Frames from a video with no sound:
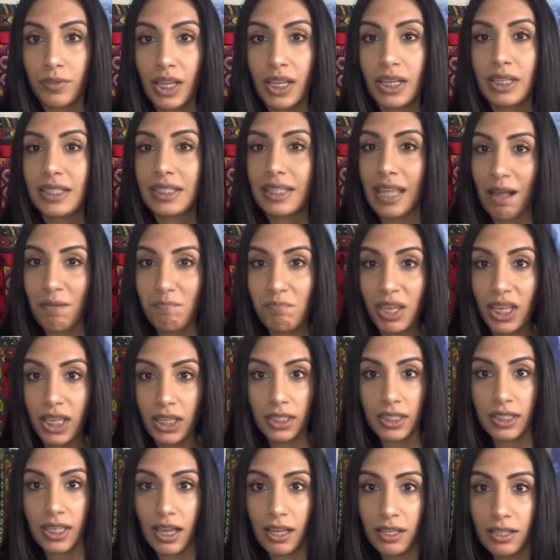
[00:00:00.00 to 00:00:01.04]
Does that make
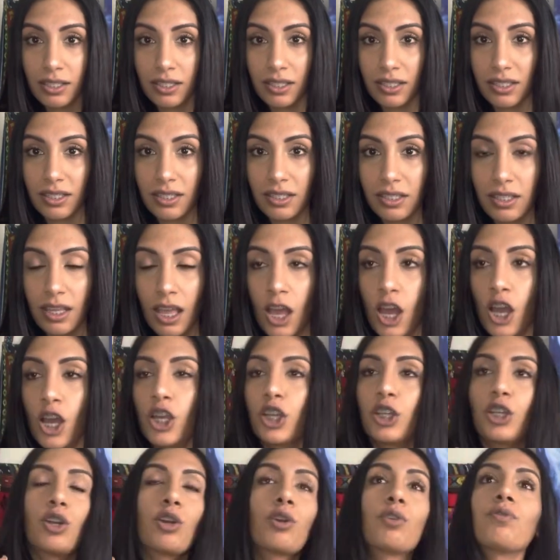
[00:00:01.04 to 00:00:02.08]
sense?
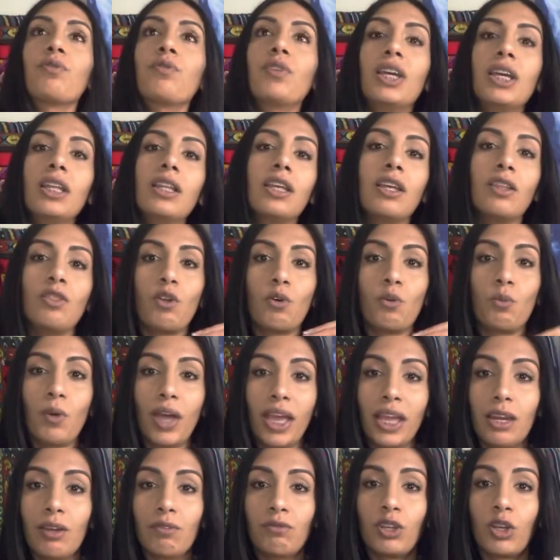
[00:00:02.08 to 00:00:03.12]
You're feeling the
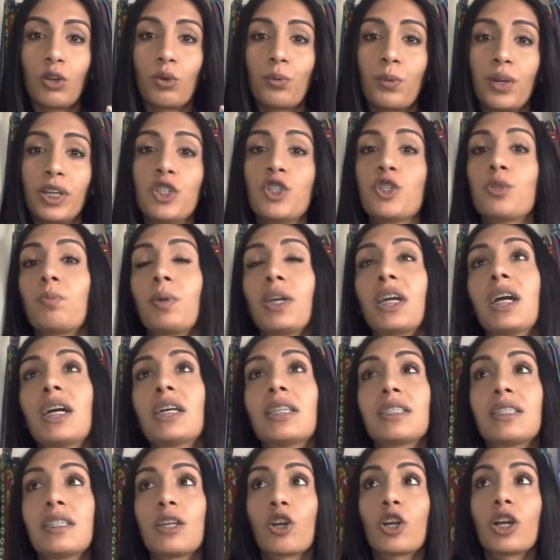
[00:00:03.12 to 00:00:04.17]
weight of your wish
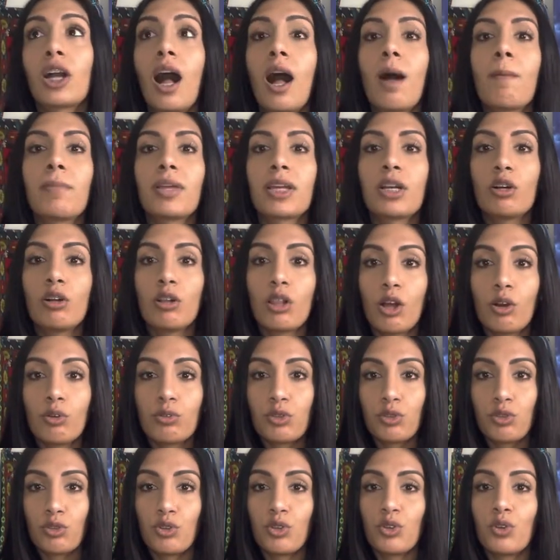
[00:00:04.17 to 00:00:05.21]
because they're coming
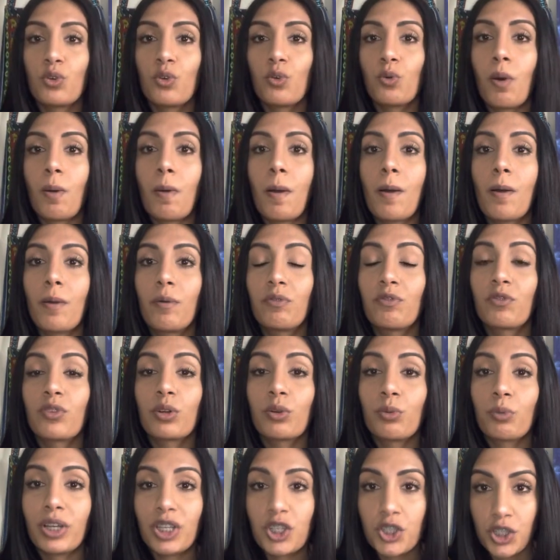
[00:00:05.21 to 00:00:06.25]
close to
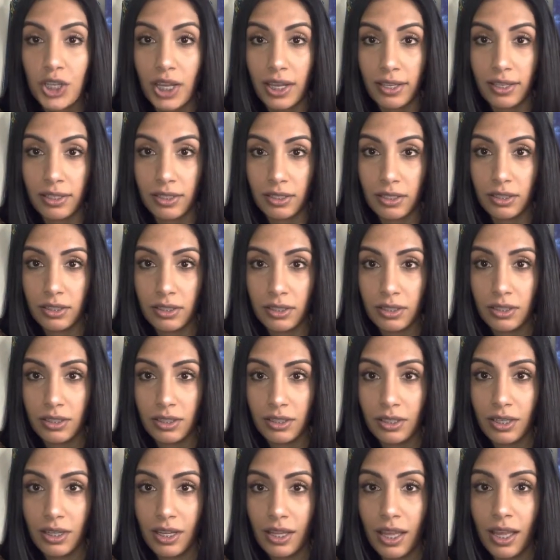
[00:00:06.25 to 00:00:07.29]
fruition.
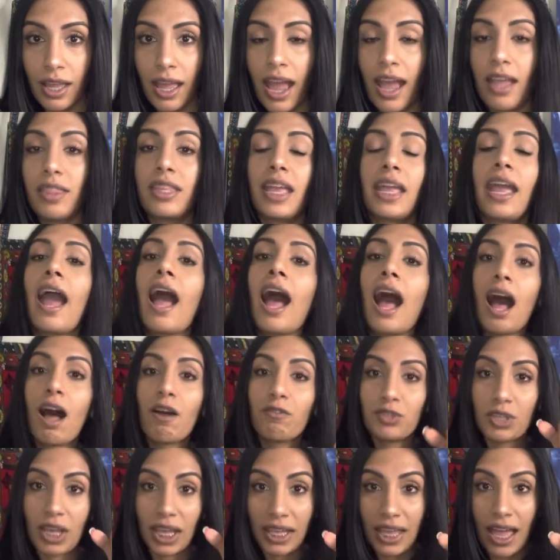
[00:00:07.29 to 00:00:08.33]
And they
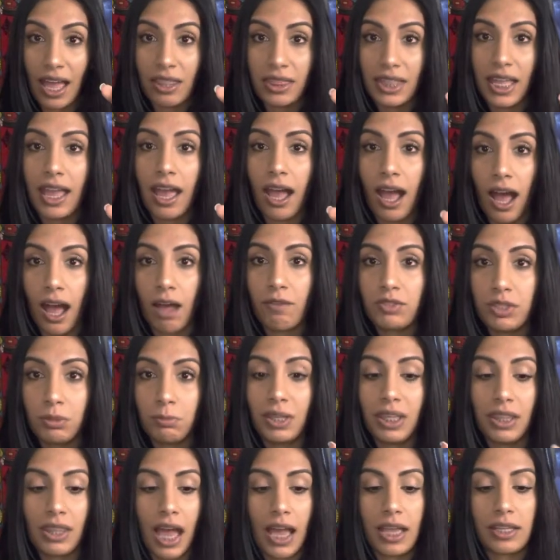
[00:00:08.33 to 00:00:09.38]
have to, again, they have to
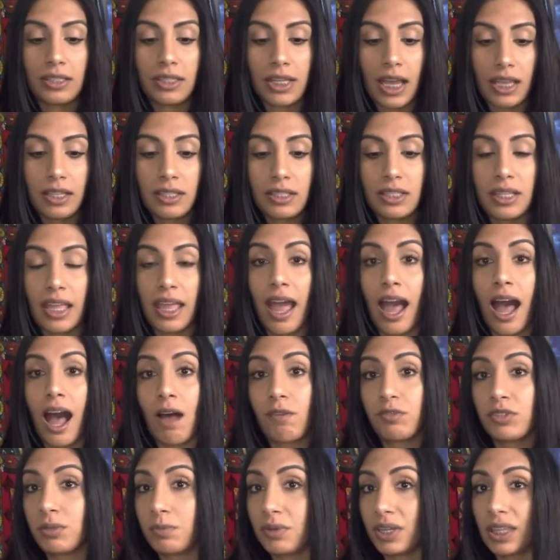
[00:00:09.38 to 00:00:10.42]
be that dense, they
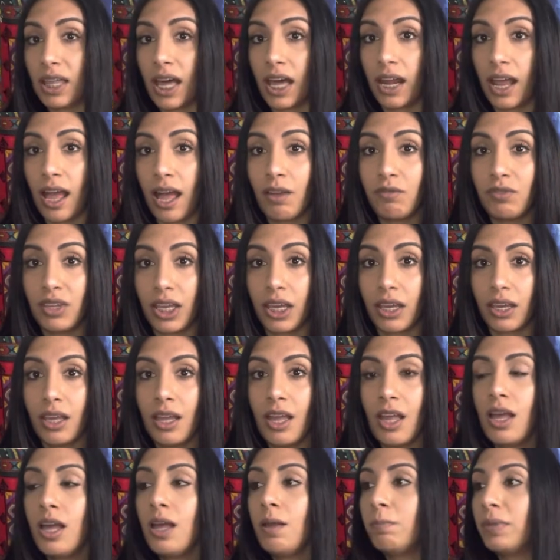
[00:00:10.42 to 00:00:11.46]
have to be that heavy,
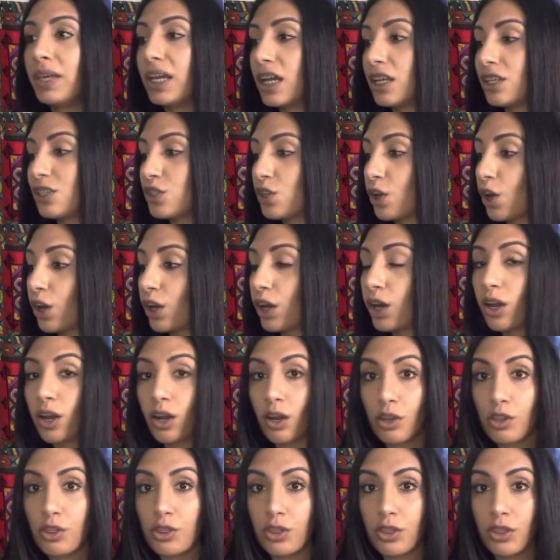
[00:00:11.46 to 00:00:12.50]
because
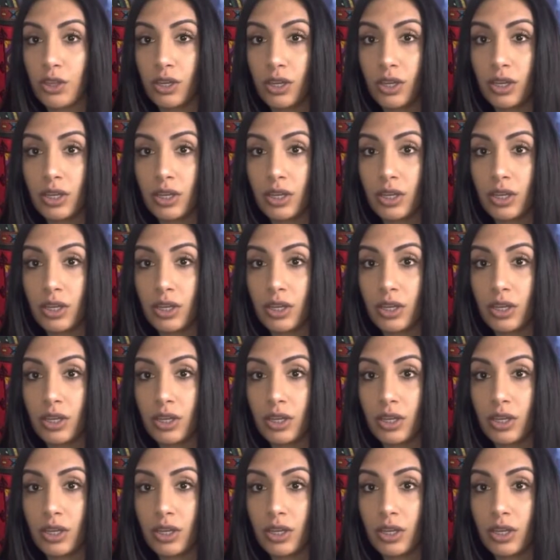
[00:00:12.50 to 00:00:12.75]
Earth